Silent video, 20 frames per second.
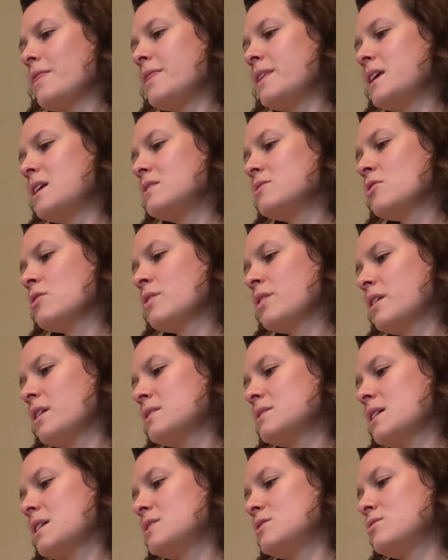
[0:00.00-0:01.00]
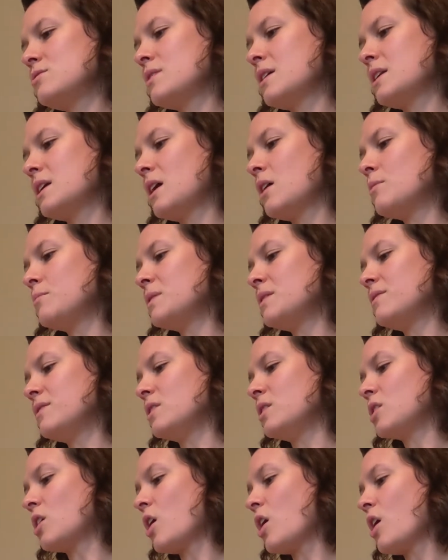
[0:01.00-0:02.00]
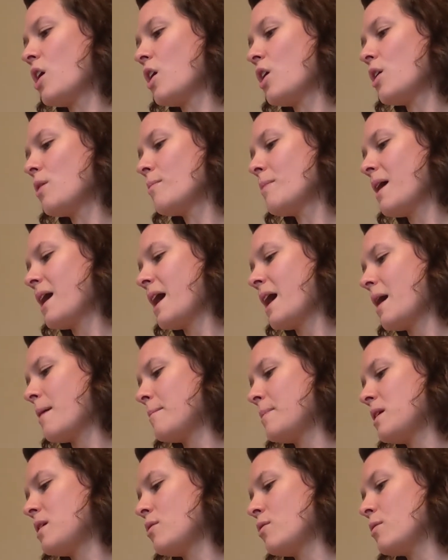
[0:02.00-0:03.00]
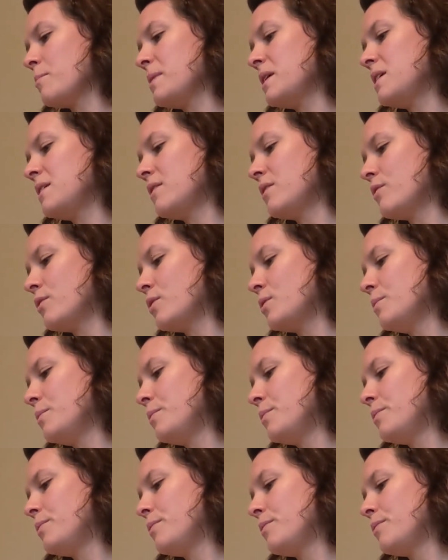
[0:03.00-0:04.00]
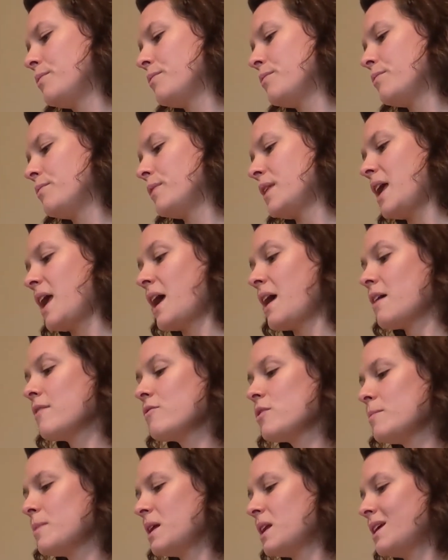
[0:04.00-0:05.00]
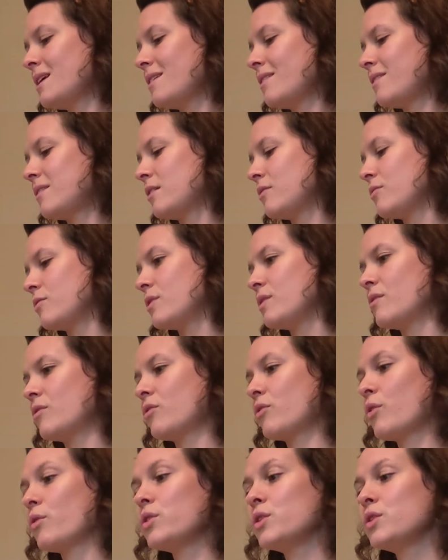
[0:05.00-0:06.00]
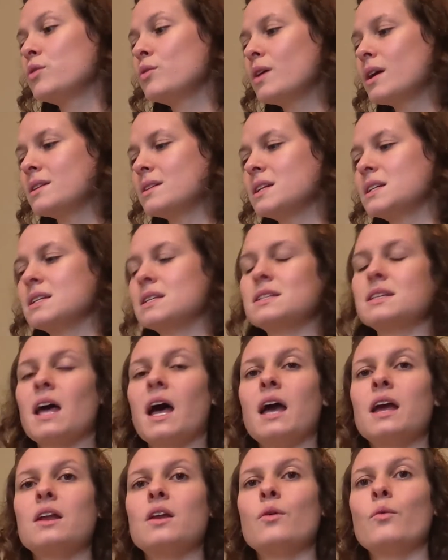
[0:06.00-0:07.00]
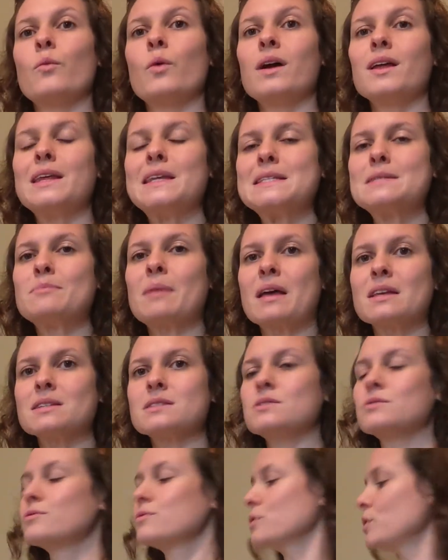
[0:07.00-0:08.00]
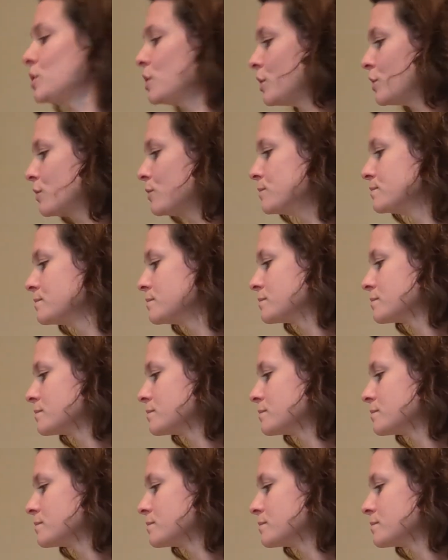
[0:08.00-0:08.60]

These are things I do that help me feel calm, happy, or peaceful. Everybody is different, so you get to decide what is best for you.